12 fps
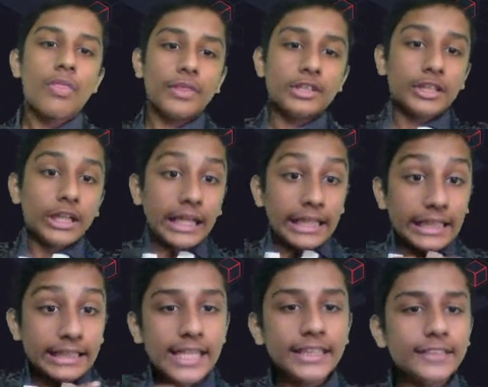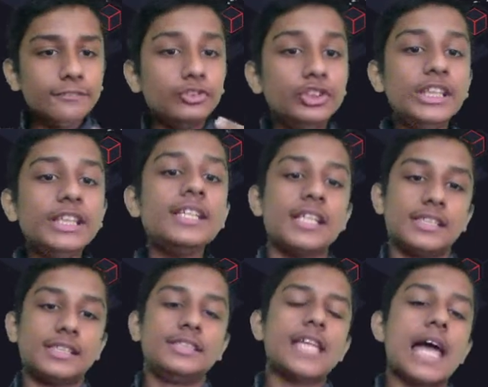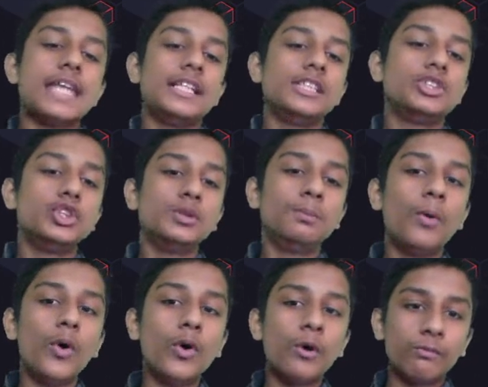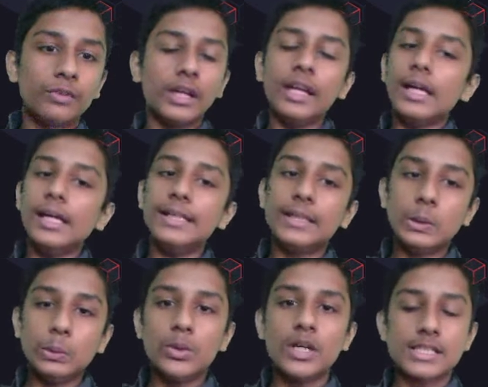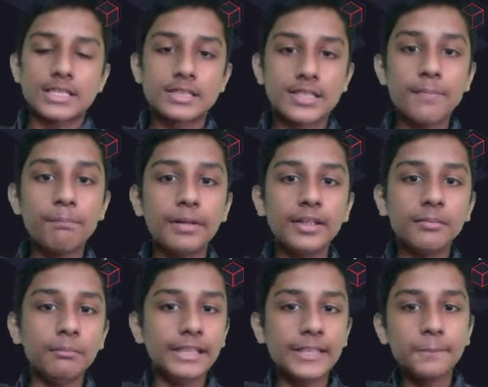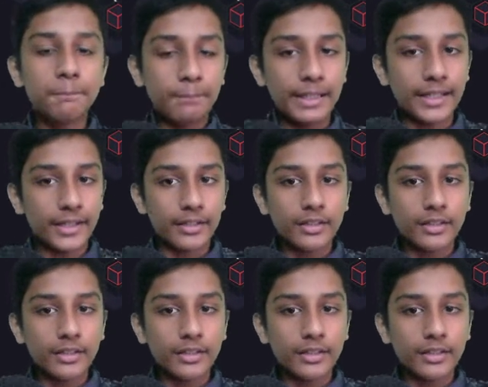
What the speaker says: the creative genius Daniel Dubov into a simple meek player.